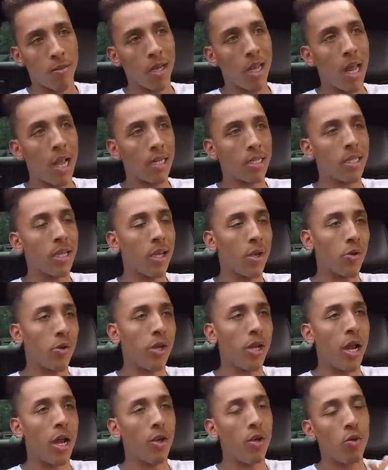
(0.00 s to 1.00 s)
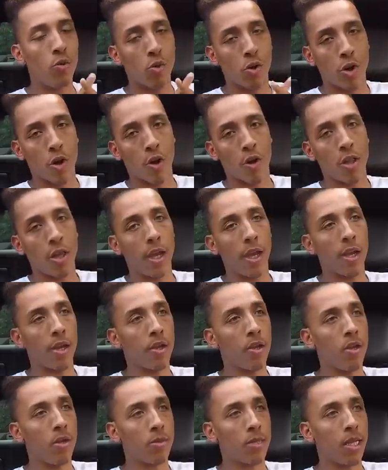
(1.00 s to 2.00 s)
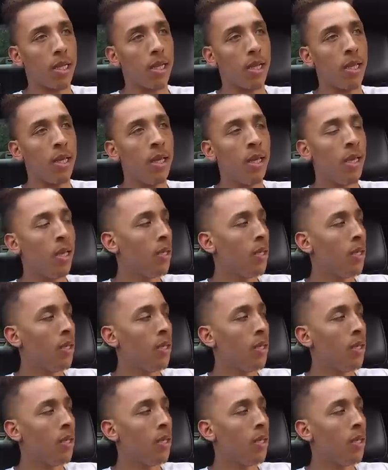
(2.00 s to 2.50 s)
I'm a light skinned green eyed dude with curly hair, you know what I'm saying?